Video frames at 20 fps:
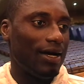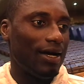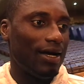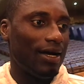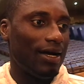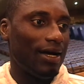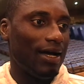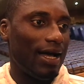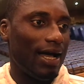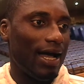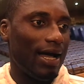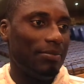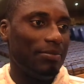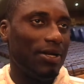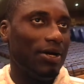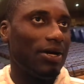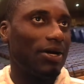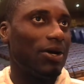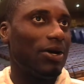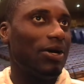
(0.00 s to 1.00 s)
uh, I'm
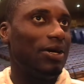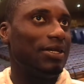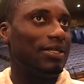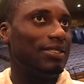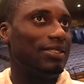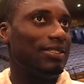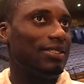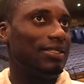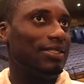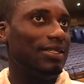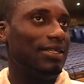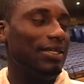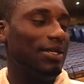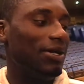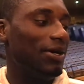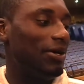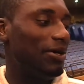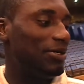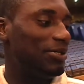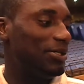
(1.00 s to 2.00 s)
not good, you
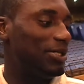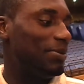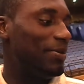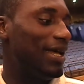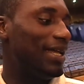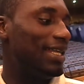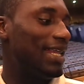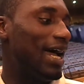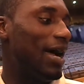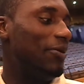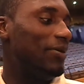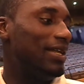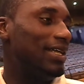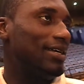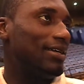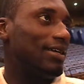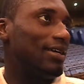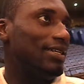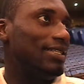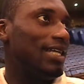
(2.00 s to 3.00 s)
know, to spend time with
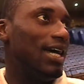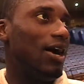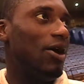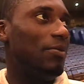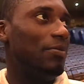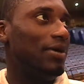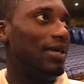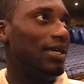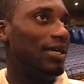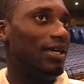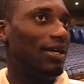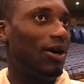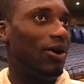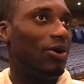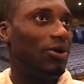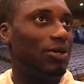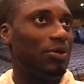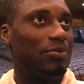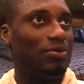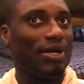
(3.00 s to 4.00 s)
them because I'll be
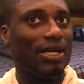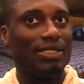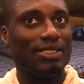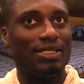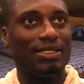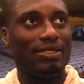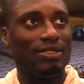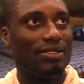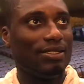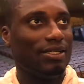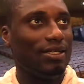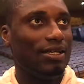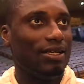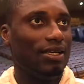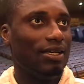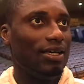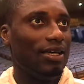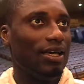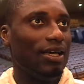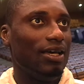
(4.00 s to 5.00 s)
all depressing.
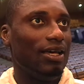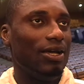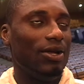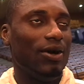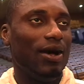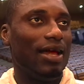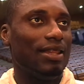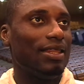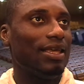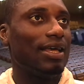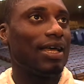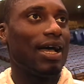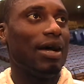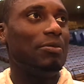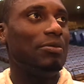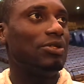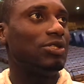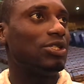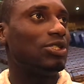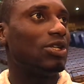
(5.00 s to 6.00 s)
You know, I think I'm
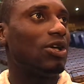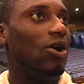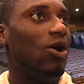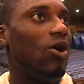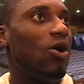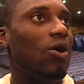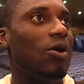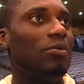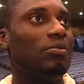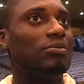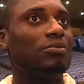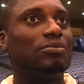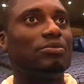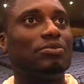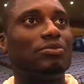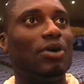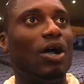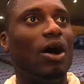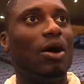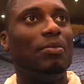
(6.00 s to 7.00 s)
gonna just go home,
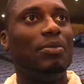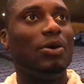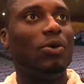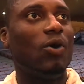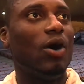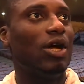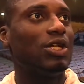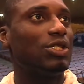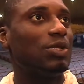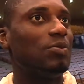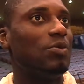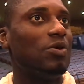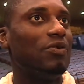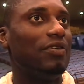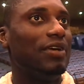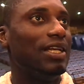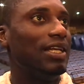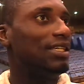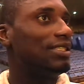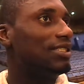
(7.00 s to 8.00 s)
probably watch a
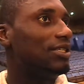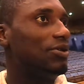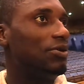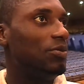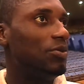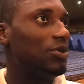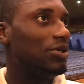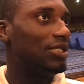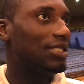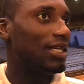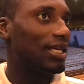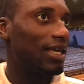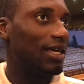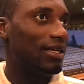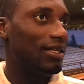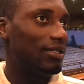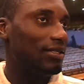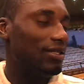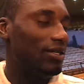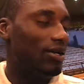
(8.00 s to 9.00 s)
movie, listen to music,
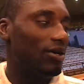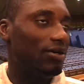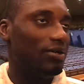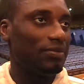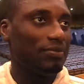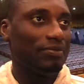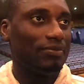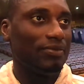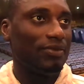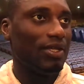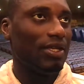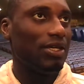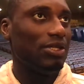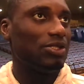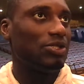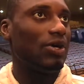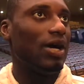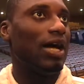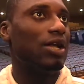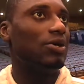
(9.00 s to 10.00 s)
and you know,
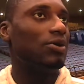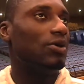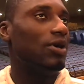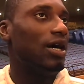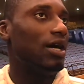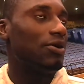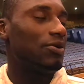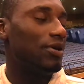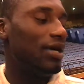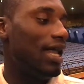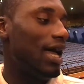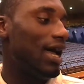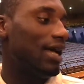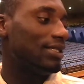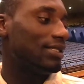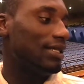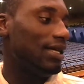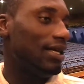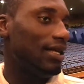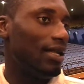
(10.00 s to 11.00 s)
trying to uh,
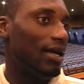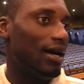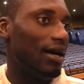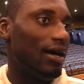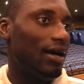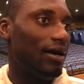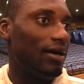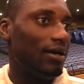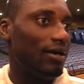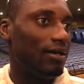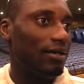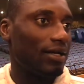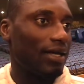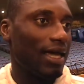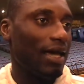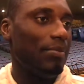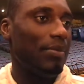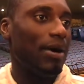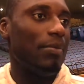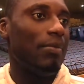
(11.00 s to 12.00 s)
relax and uh,
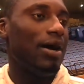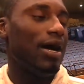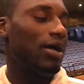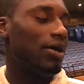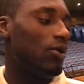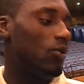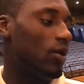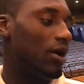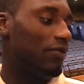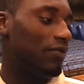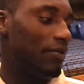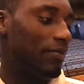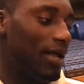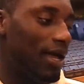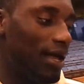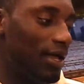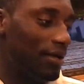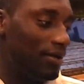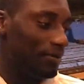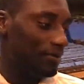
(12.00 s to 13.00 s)
get my mind away from that.